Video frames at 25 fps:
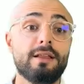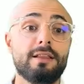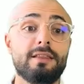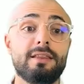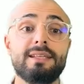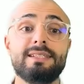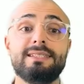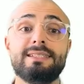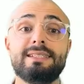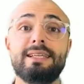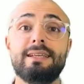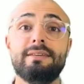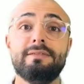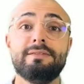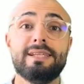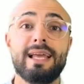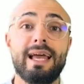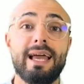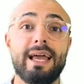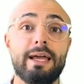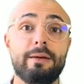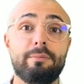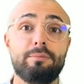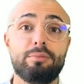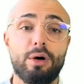This gives
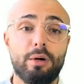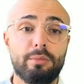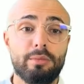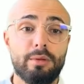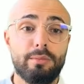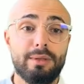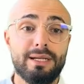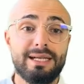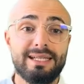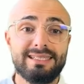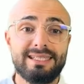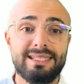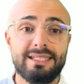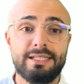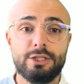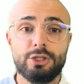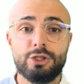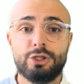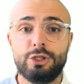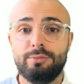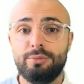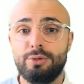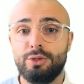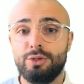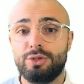a probability
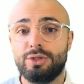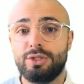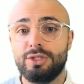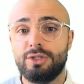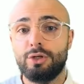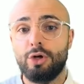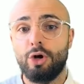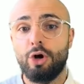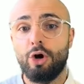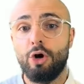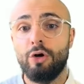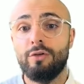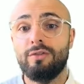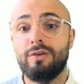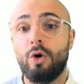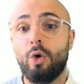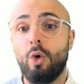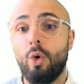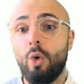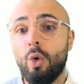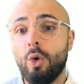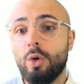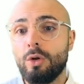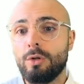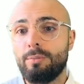distribution over
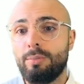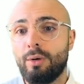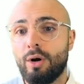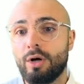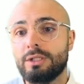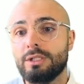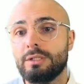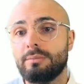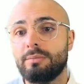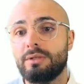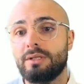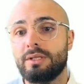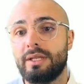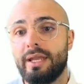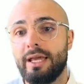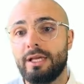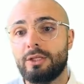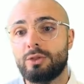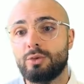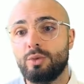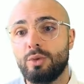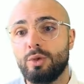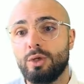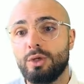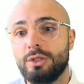all possible next
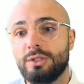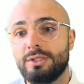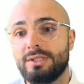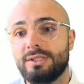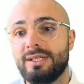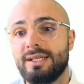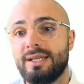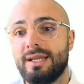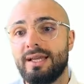words,